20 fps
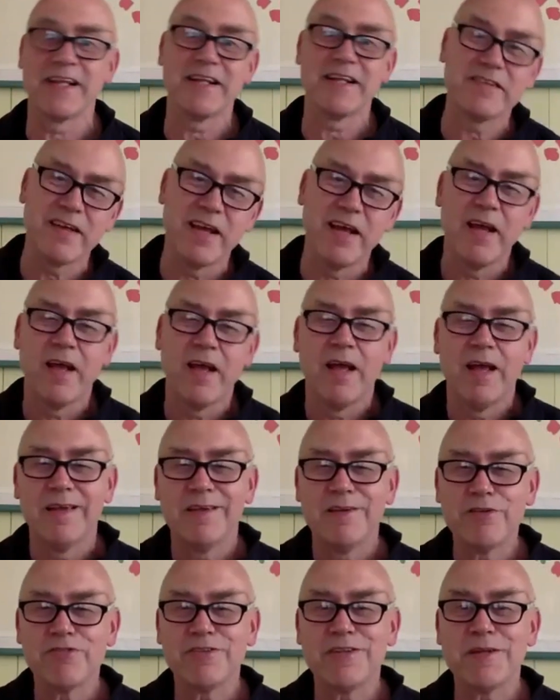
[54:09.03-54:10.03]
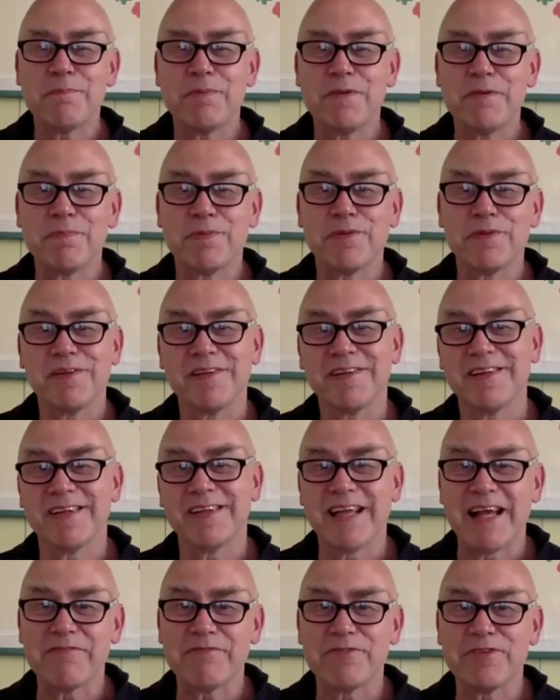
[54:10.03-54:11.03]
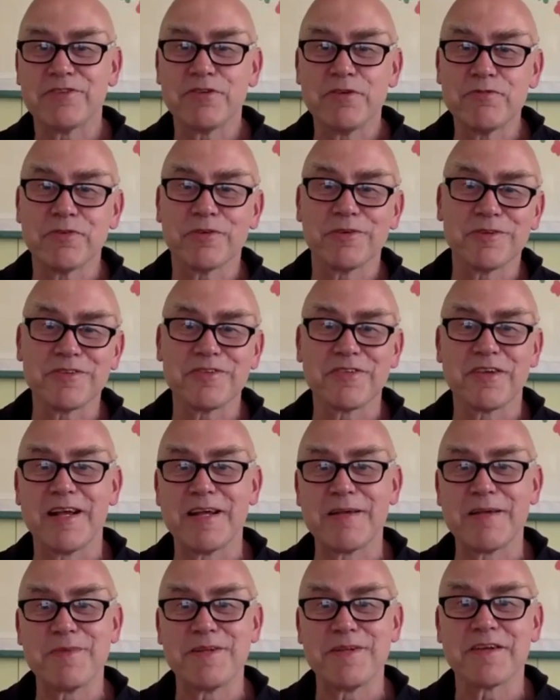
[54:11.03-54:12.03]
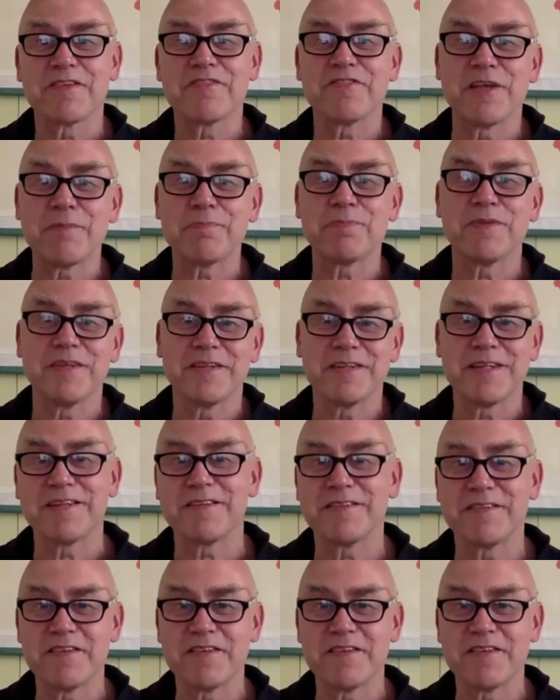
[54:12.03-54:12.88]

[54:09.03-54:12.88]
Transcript: And usually people have a difficult time in accepting that